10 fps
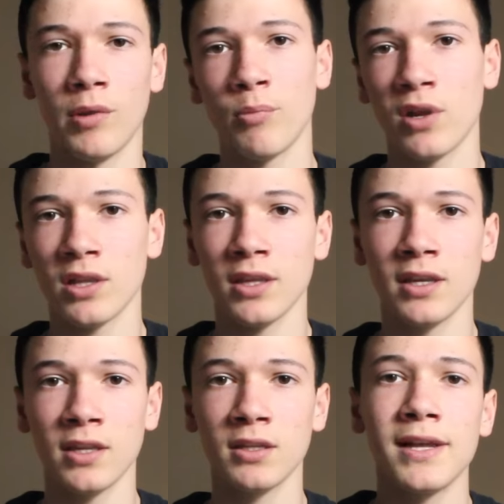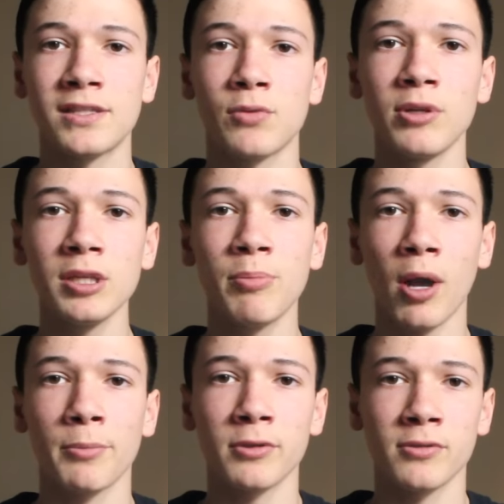Rembrandt lighting. It's a really
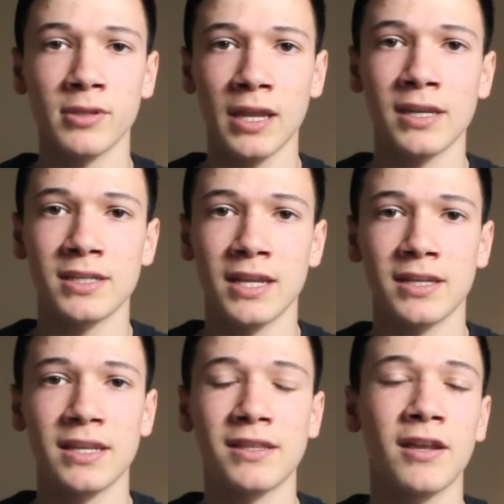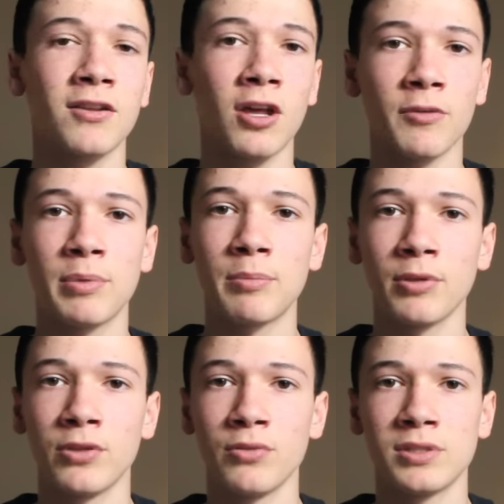popular lighting technique that a lot of
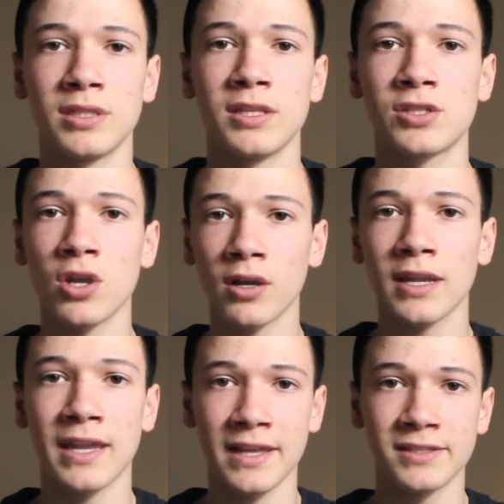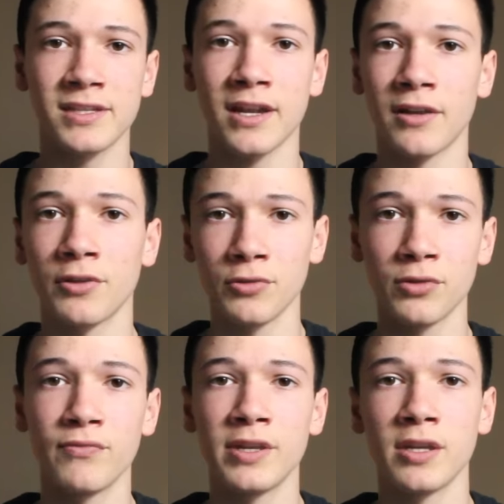people use in these talking head style
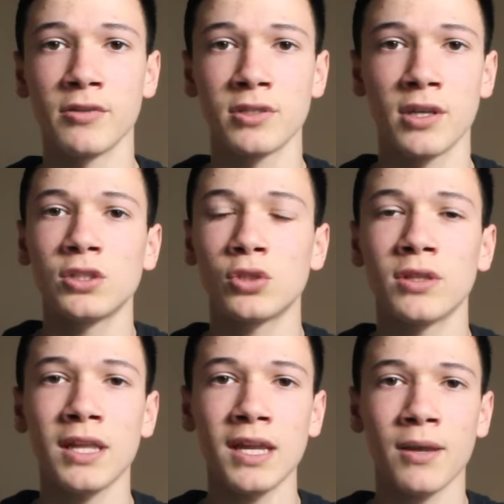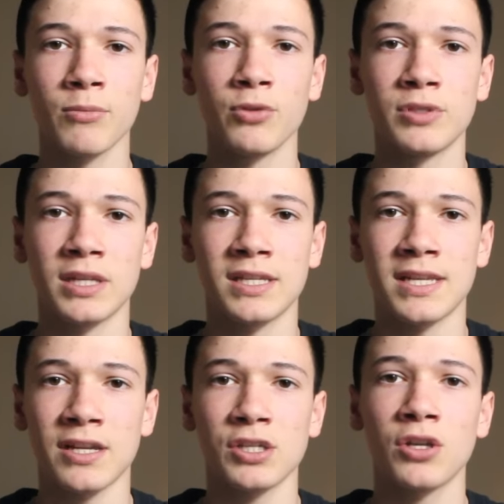YouTube videos. So the light I'm using is
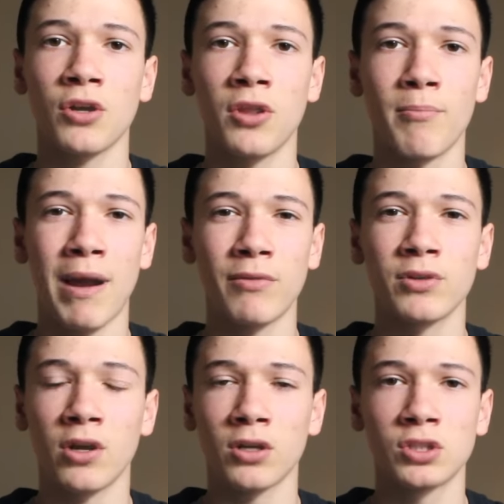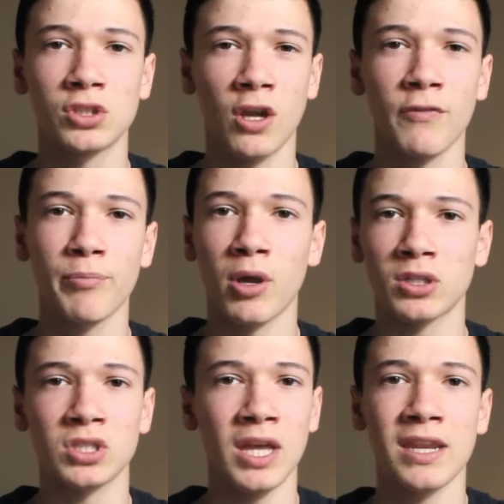actually called the Mount Dog
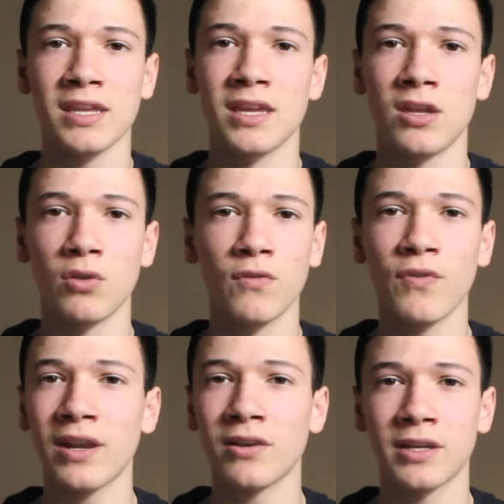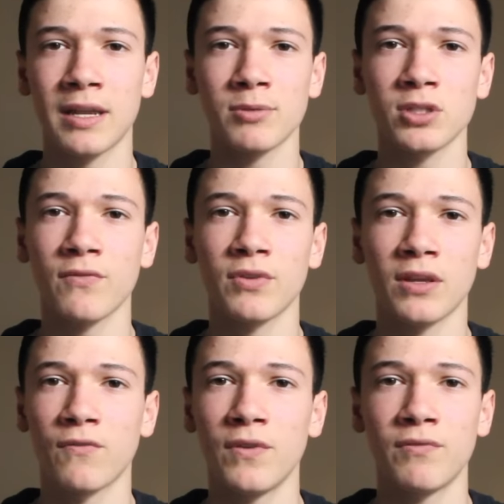Softbox Lighting Kit. You can find it on Amazon for
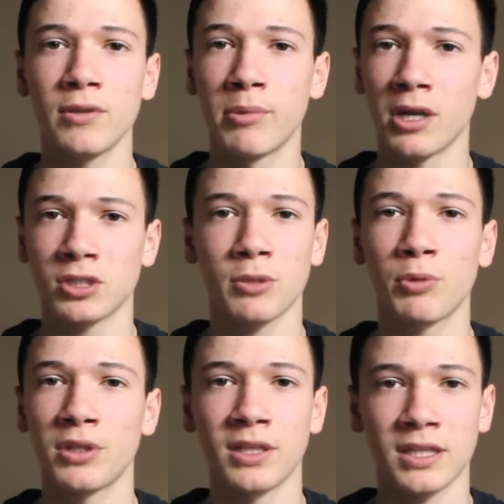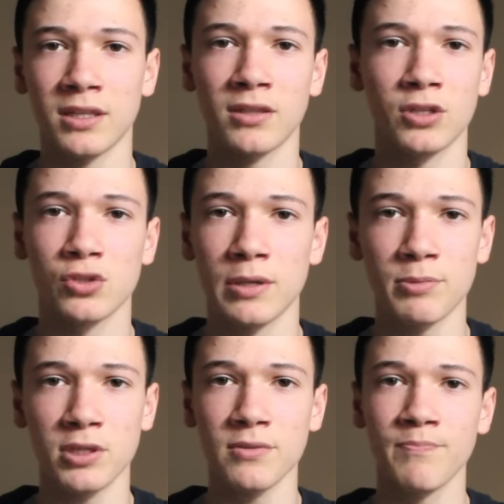like 50 bucks. I'll put the link in the
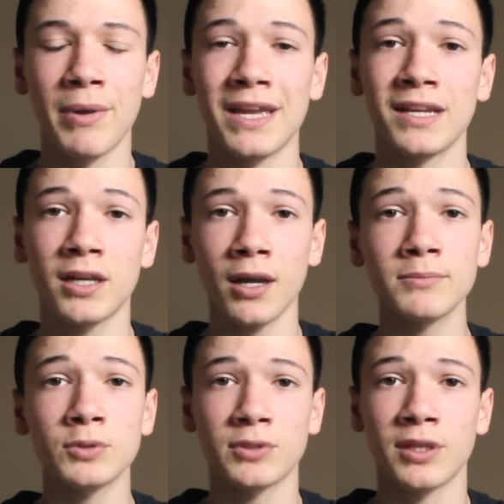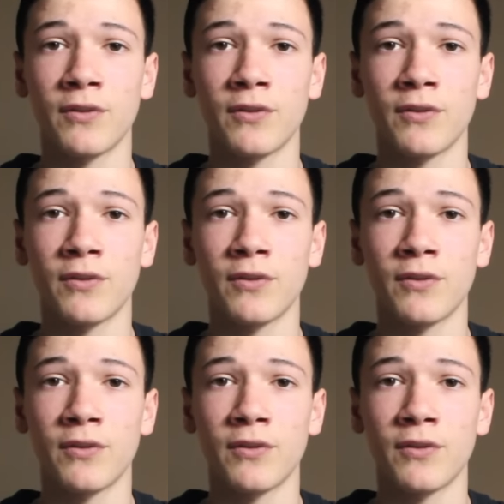description. But it comes with a